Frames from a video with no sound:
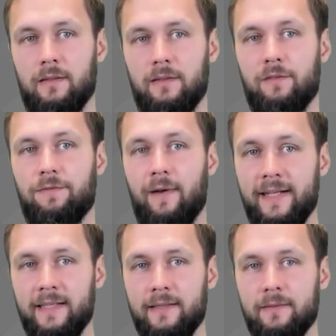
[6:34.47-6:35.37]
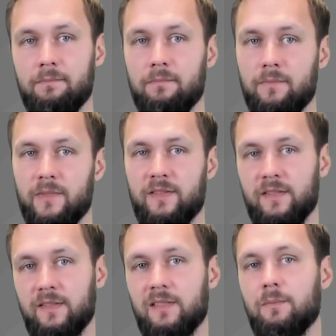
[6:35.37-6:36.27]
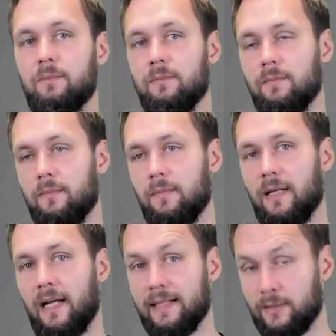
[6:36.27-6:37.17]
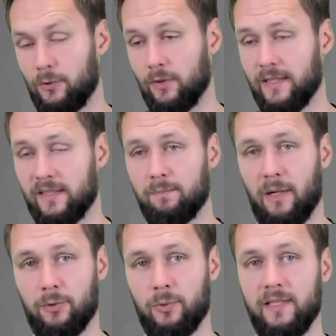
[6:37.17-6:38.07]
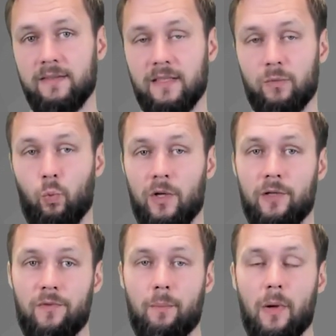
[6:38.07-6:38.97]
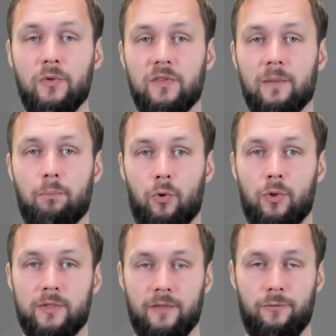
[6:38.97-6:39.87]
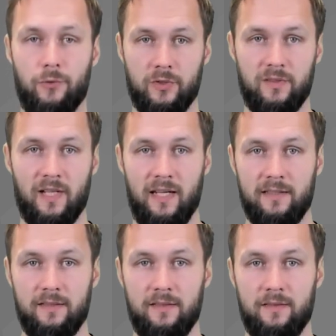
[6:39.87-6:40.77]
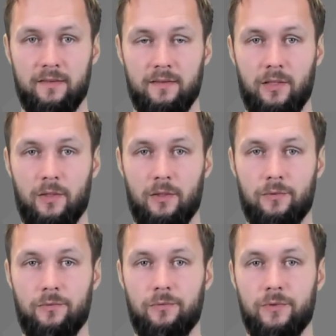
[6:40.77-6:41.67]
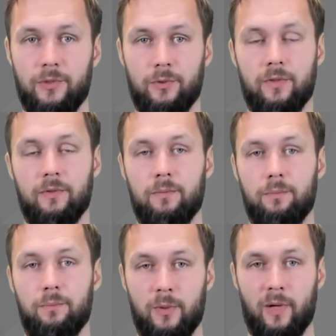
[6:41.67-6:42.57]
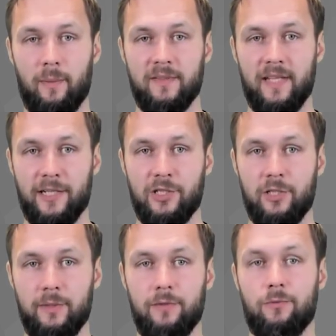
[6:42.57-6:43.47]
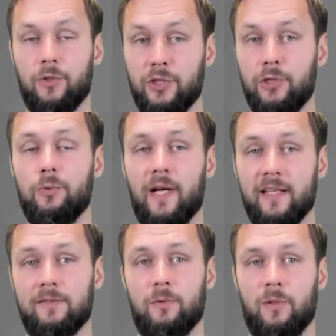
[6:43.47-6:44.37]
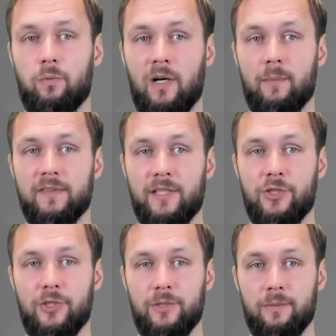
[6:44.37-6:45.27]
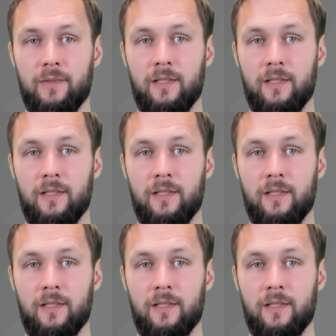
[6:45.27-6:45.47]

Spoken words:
Defining the system and the context boundaries is one of the most important and first tasks of your requirements engineering for you as the requirements engineer.